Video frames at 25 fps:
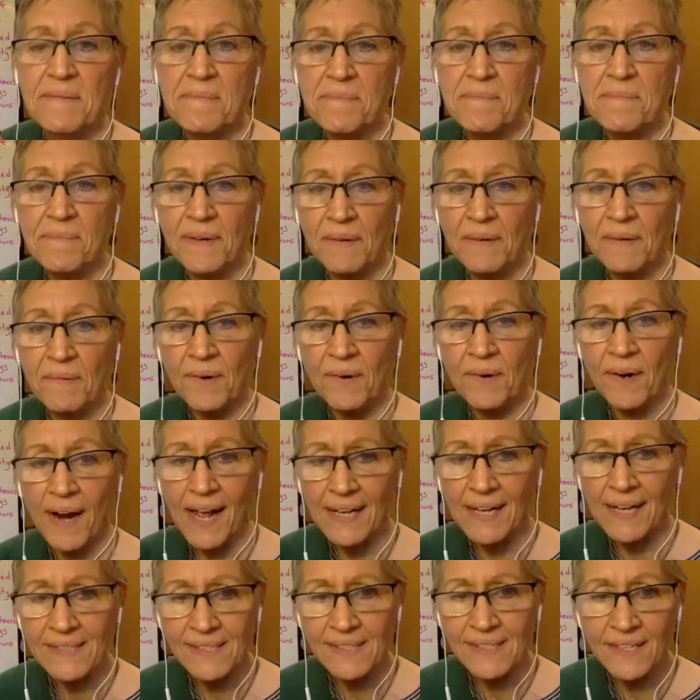But we're
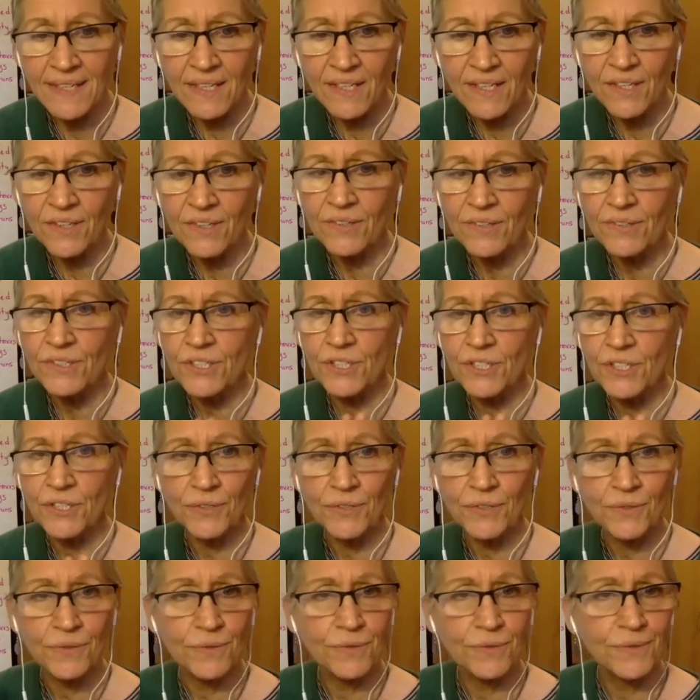asking you
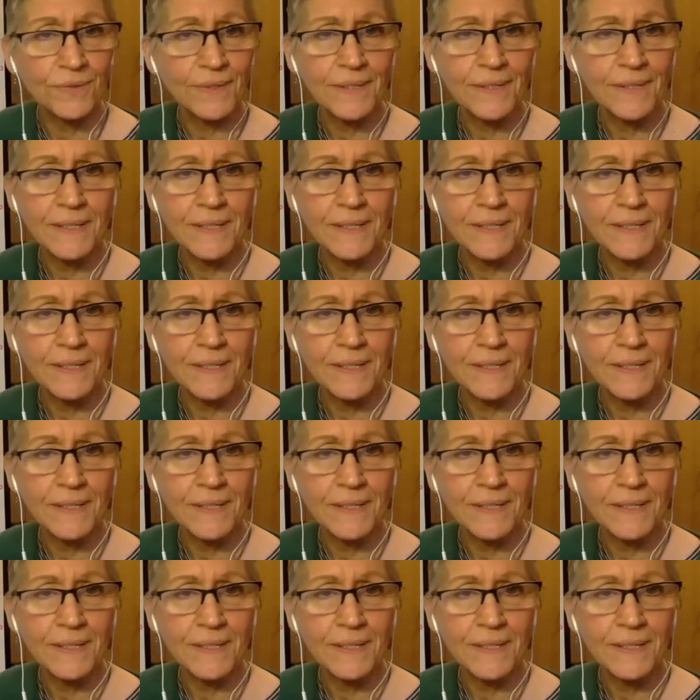to